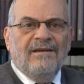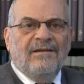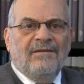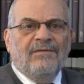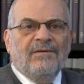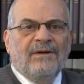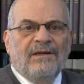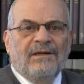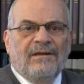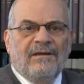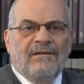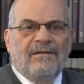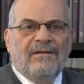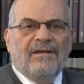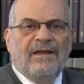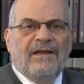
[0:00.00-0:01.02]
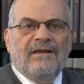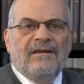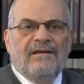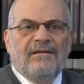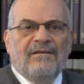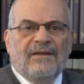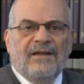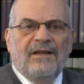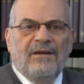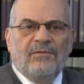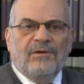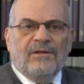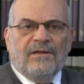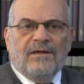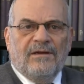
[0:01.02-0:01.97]
when then they
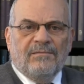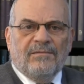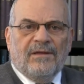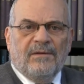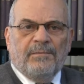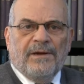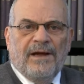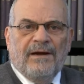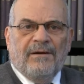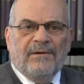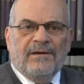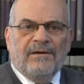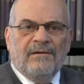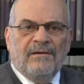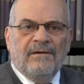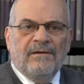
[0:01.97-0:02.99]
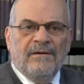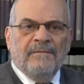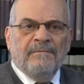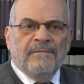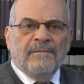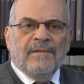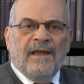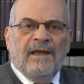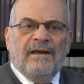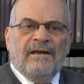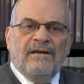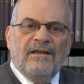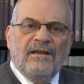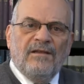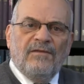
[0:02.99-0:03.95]
would come to power, and
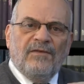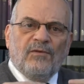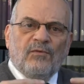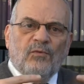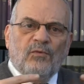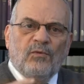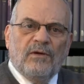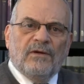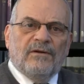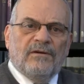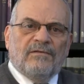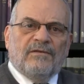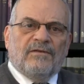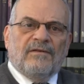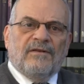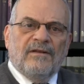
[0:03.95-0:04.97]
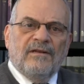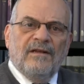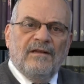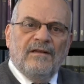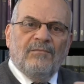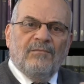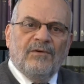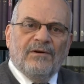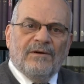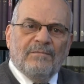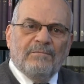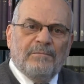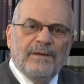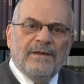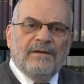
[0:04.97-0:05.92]
an even worse, more
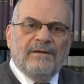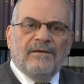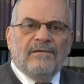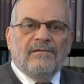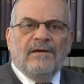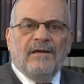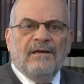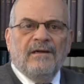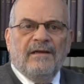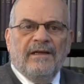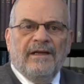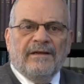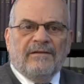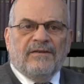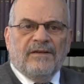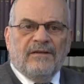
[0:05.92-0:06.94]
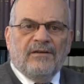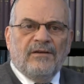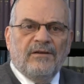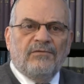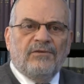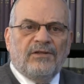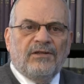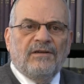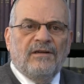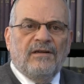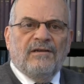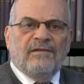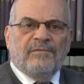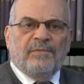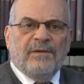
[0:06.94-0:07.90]
bitter execution
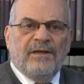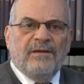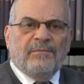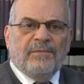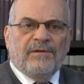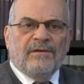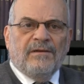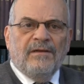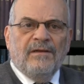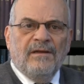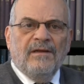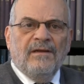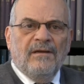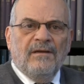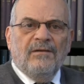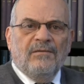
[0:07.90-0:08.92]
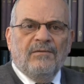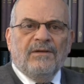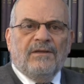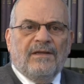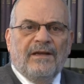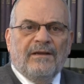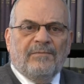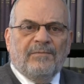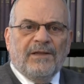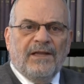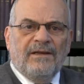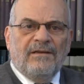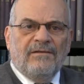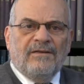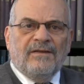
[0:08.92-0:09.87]
of people would take
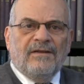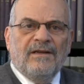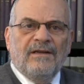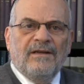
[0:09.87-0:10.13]
place.